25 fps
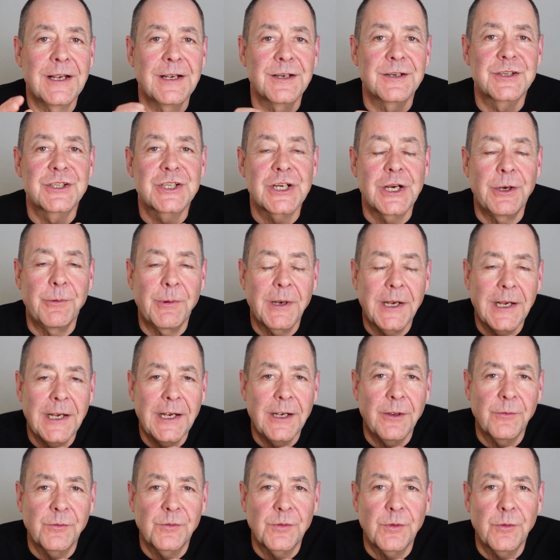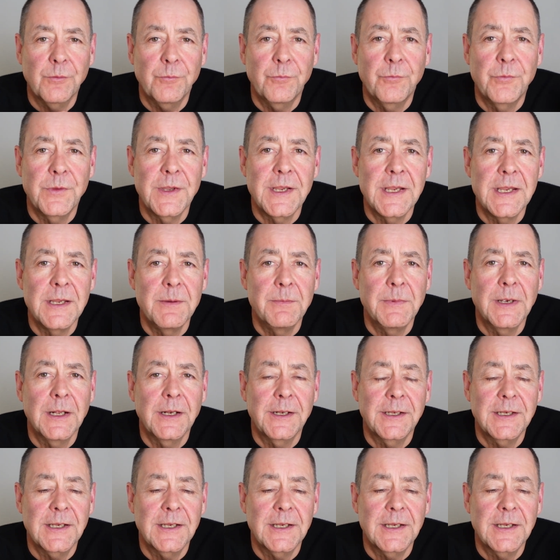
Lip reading: show how sort of the email